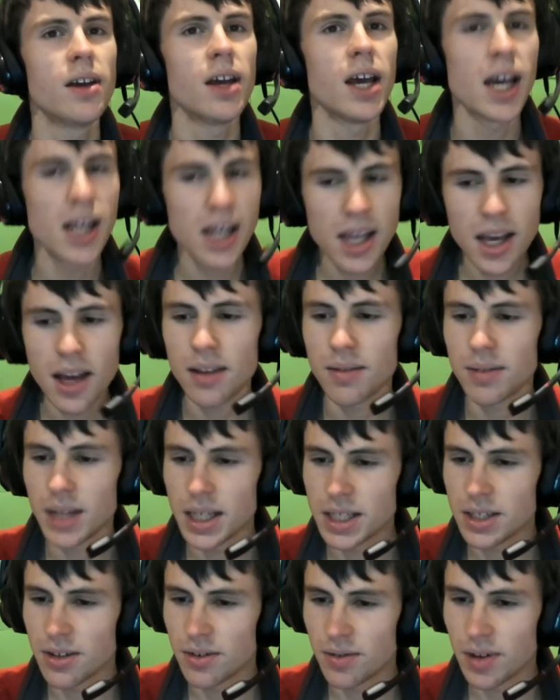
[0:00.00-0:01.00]
And yeah,
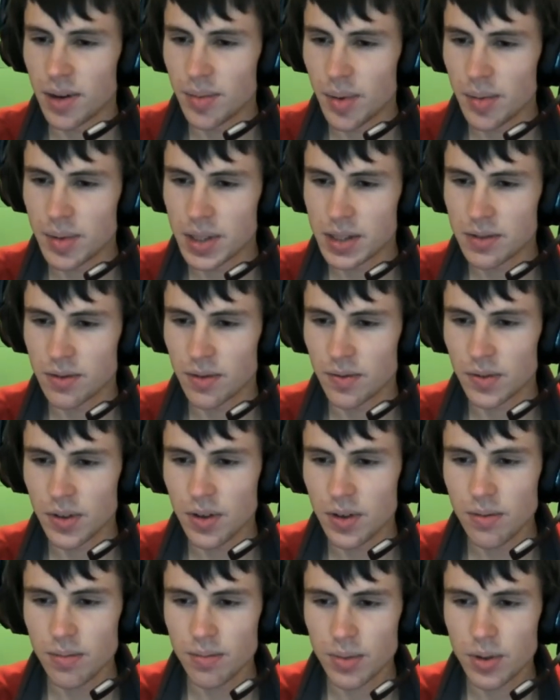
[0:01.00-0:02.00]
that's going to wrap up this
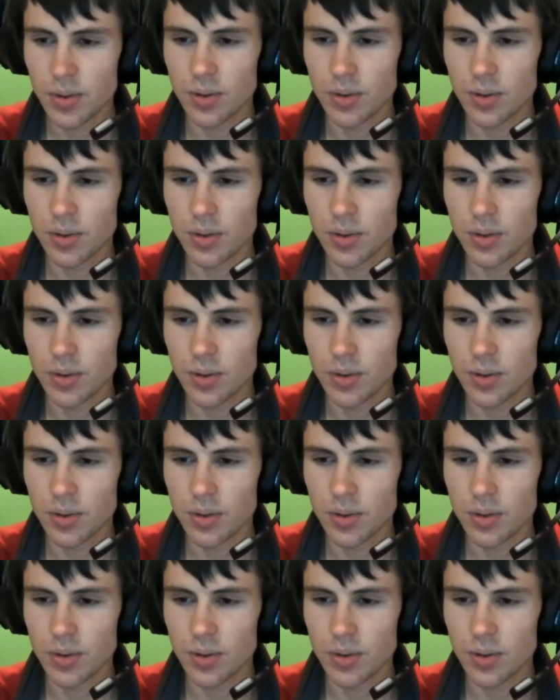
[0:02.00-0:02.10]
review.